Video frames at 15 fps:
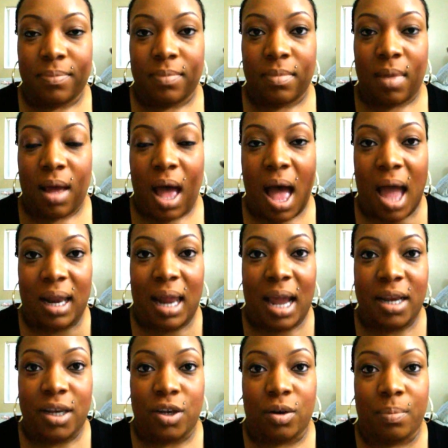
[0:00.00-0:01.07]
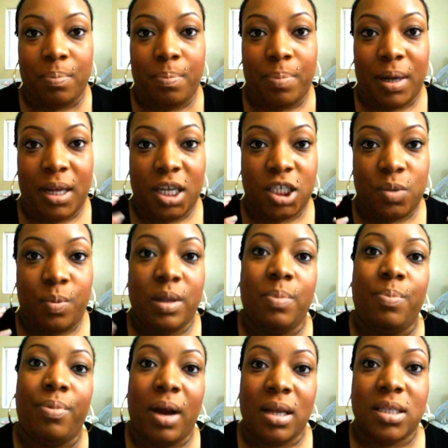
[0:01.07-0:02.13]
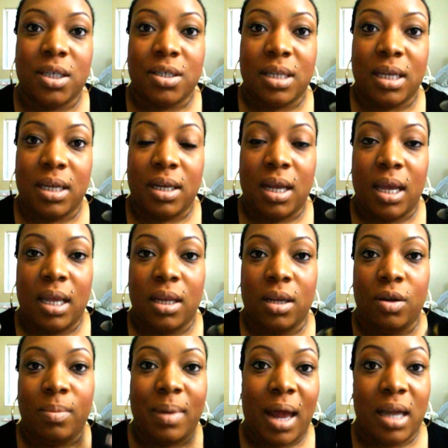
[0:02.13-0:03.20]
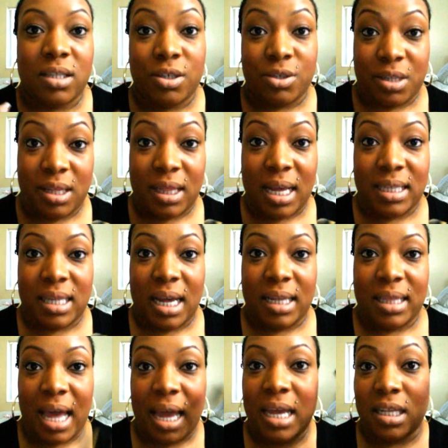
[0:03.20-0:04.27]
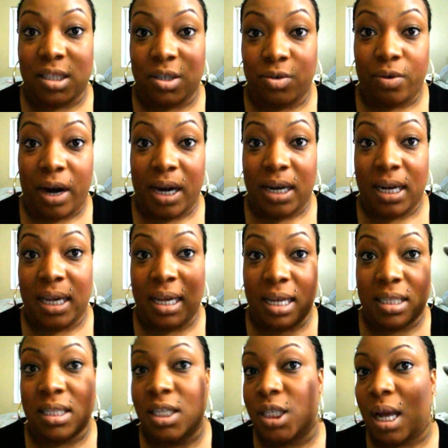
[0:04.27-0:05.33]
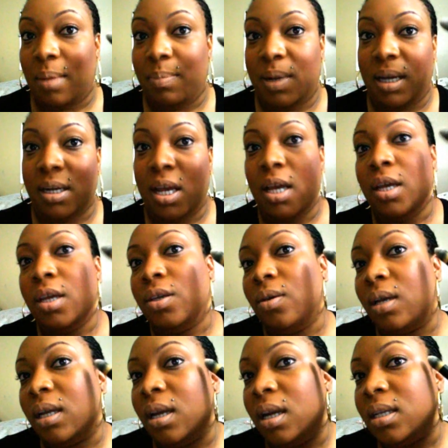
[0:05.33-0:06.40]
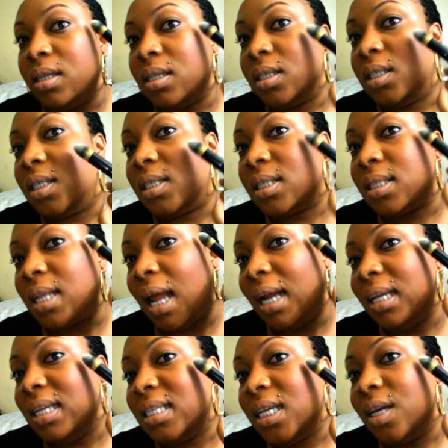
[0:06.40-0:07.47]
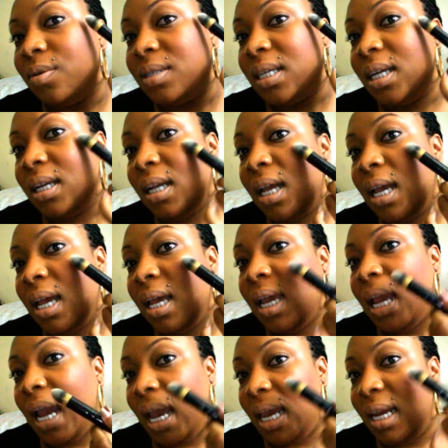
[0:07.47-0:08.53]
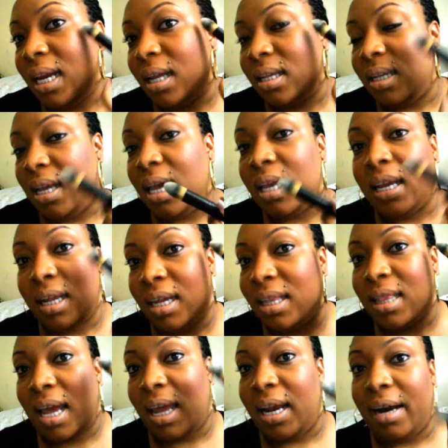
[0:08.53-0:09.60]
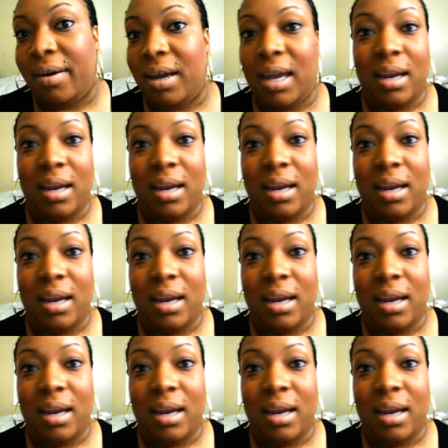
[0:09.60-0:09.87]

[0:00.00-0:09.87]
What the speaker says: highlight your blush with bronzers and luminizers and things like that, it's great. It gets the job done. You can just slightly tilt it, and it'll get that area, it'll